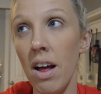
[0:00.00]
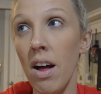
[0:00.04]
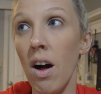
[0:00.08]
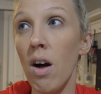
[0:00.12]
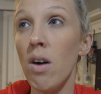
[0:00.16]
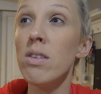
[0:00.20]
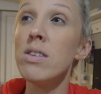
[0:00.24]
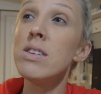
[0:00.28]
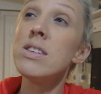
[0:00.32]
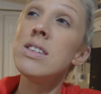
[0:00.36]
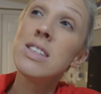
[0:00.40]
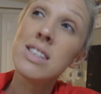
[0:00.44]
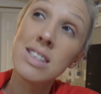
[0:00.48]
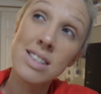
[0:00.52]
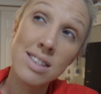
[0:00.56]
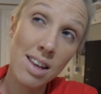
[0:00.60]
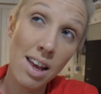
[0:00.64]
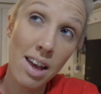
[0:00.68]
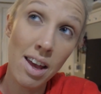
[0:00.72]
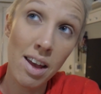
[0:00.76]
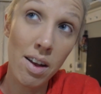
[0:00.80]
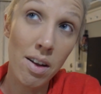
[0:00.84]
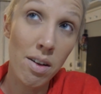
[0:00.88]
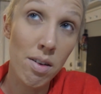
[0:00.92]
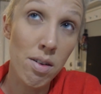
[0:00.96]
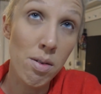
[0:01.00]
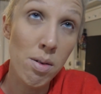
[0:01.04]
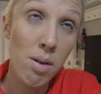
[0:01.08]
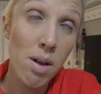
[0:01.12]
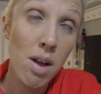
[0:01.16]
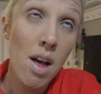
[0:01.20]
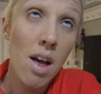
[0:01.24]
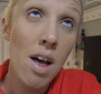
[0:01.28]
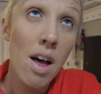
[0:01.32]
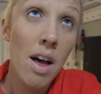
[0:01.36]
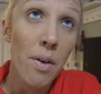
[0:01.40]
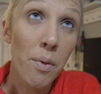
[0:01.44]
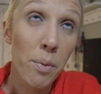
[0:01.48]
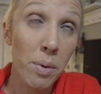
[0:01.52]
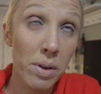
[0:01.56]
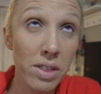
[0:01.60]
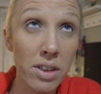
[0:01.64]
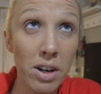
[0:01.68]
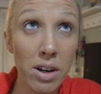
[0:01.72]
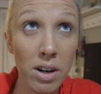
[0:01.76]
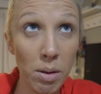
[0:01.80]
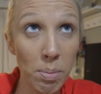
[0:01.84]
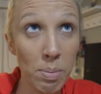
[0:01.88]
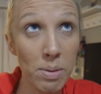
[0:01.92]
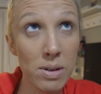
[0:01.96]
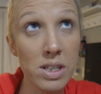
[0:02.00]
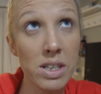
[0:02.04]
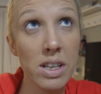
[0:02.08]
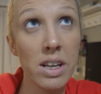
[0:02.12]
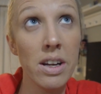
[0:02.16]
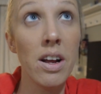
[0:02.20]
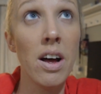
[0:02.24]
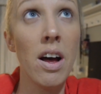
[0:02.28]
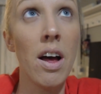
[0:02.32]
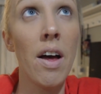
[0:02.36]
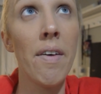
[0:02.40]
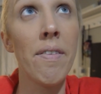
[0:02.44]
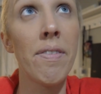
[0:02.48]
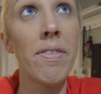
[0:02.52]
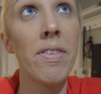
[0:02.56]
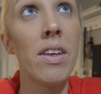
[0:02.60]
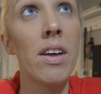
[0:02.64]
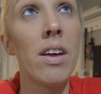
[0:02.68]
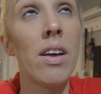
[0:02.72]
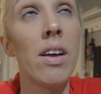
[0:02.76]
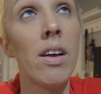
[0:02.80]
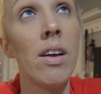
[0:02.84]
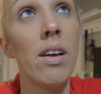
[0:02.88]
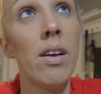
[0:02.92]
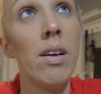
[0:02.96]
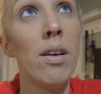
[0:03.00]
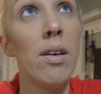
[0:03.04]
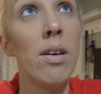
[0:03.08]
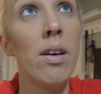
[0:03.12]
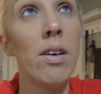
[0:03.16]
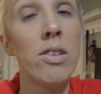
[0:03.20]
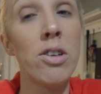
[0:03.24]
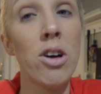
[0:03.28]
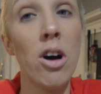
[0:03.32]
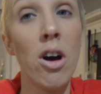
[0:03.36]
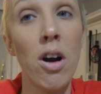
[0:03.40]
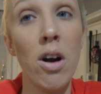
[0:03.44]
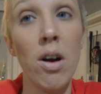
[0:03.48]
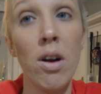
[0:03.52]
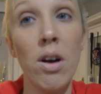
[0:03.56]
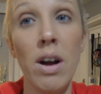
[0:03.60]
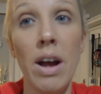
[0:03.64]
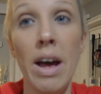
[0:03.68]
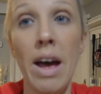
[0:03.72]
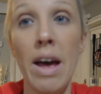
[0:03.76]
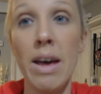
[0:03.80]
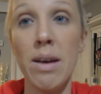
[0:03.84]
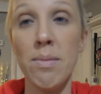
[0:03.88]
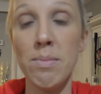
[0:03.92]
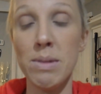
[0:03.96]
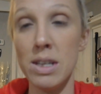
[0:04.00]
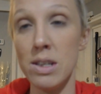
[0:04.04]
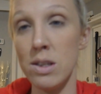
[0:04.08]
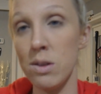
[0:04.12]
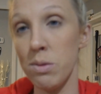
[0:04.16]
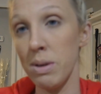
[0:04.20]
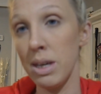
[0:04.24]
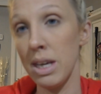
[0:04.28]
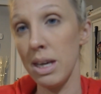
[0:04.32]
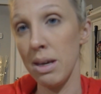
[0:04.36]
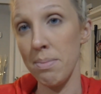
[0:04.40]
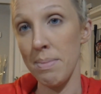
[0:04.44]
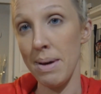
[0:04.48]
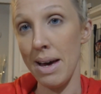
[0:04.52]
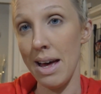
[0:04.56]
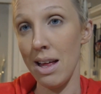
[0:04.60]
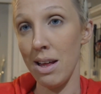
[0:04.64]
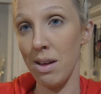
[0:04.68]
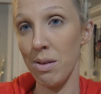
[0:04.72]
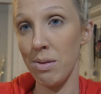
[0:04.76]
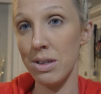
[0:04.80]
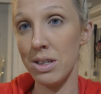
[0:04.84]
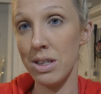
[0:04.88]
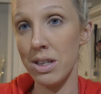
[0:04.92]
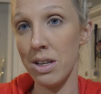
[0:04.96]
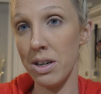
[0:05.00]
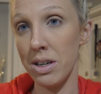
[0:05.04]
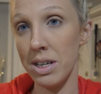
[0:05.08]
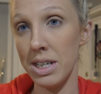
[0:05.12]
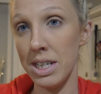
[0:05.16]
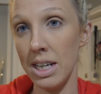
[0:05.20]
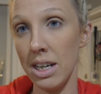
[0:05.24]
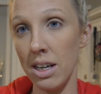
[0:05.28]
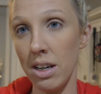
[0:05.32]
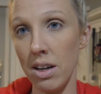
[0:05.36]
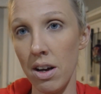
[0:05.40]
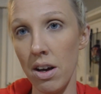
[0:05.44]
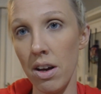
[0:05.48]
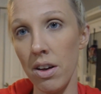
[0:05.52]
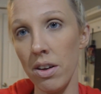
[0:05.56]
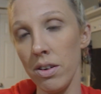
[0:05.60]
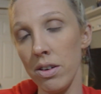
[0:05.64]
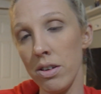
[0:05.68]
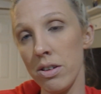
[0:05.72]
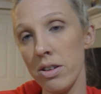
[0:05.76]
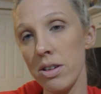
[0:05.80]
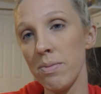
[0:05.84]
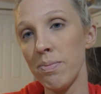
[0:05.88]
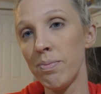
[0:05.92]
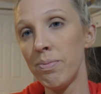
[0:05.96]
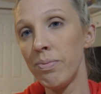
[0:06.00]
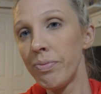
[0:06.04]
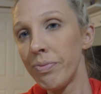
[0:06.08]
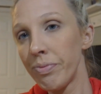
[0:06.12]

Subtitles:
on sale with 30% off, the Tarte Hamptons Weekend palette was $13.